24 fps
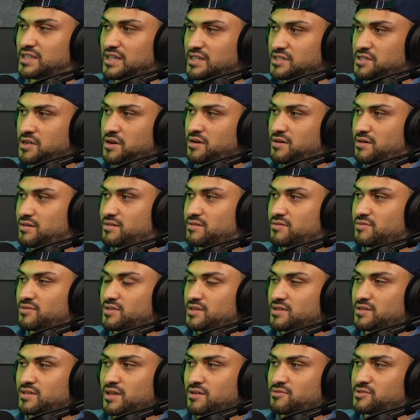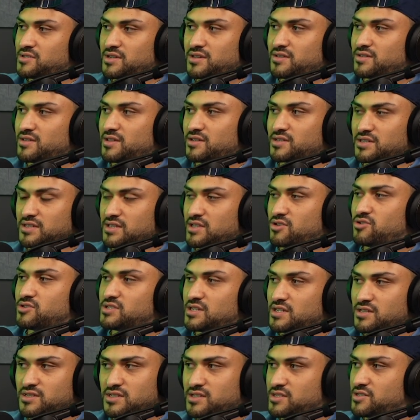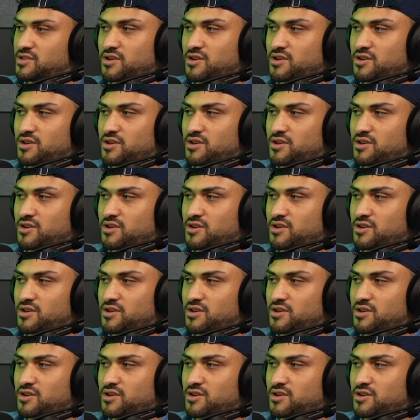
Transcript: this year? That was it. You said this